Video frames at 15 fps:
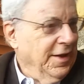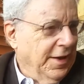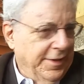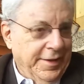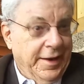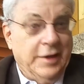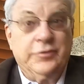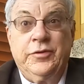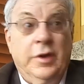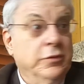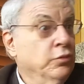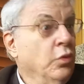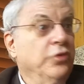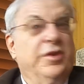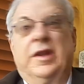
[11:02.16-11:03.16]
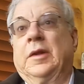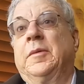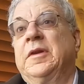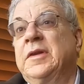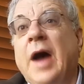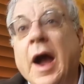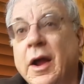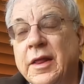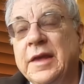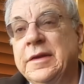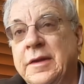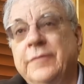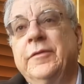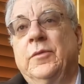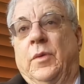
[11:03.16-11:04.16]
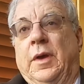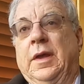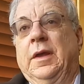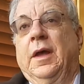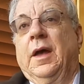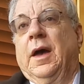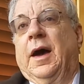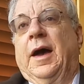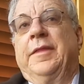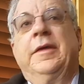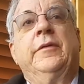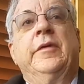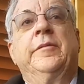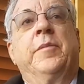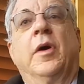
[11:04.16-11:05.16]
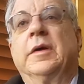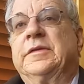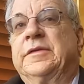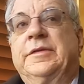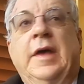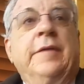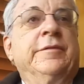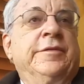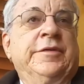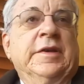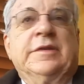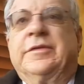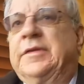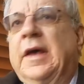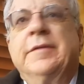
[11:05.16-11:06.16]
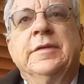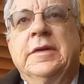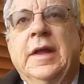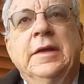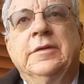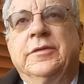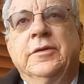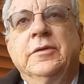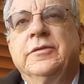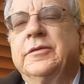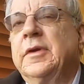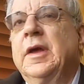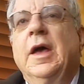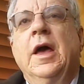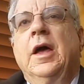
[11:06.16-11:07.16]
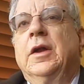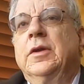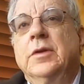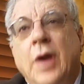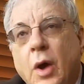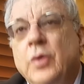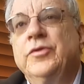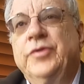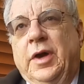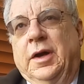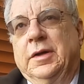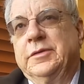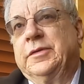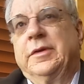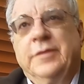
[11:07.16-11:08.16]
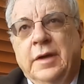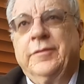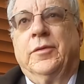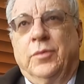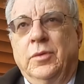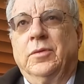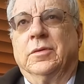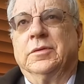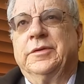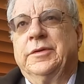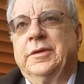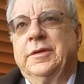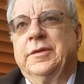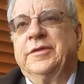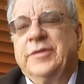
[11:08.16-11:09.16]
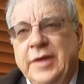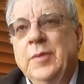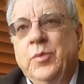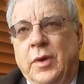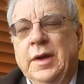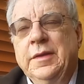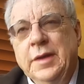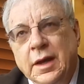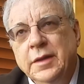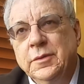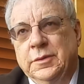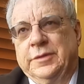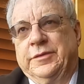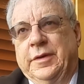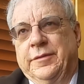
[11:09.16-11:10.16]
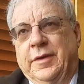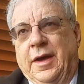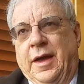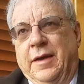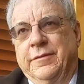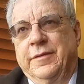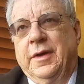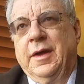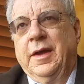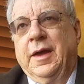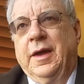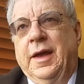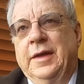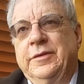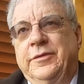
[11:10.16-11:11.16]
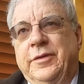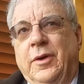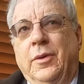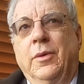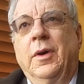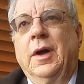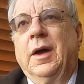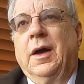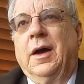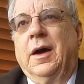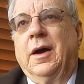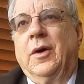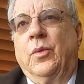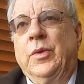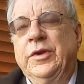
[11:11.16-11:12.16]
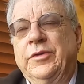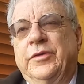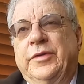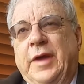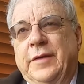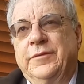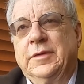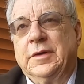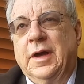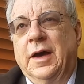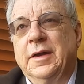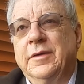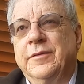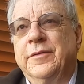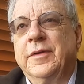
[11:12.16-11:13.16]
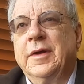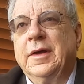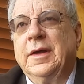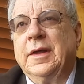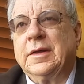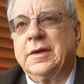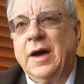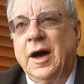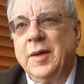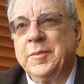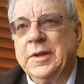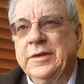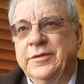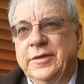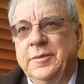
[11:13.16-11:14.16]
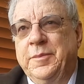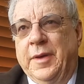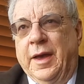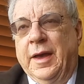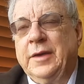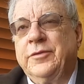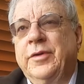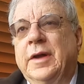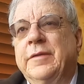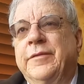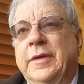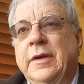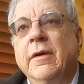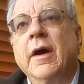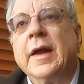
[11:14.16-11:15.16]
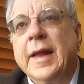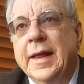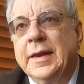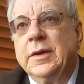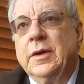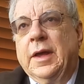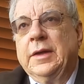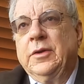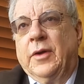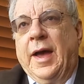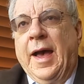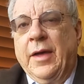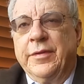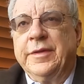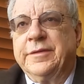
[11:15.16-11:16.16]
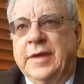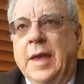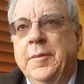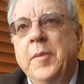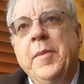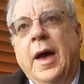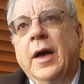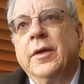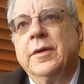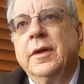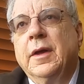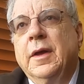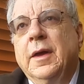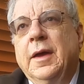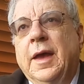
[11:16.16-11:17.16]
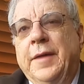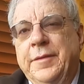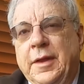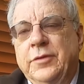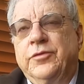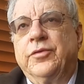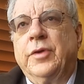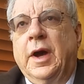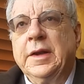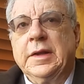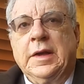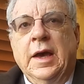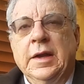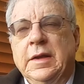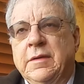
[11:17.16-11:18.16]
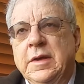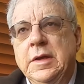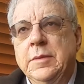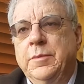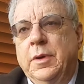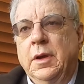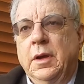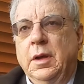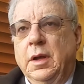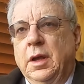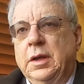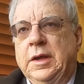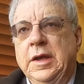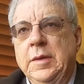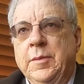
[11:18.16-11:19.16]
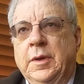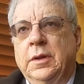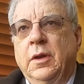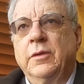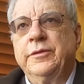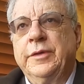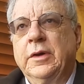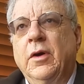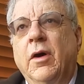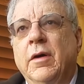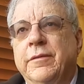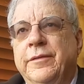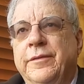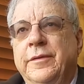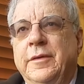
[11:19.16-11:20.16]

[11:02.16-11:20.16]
and the next judge rules an entirely different way. I think we've brought seven, six, seven, eight suits. No judge has ever ruled the same way the other ones ever have, and so uh, we just have to kind of calmly sit back, try to figure out how you know, how this came about, mm-hmm. and then try to kind of keep keep closing off,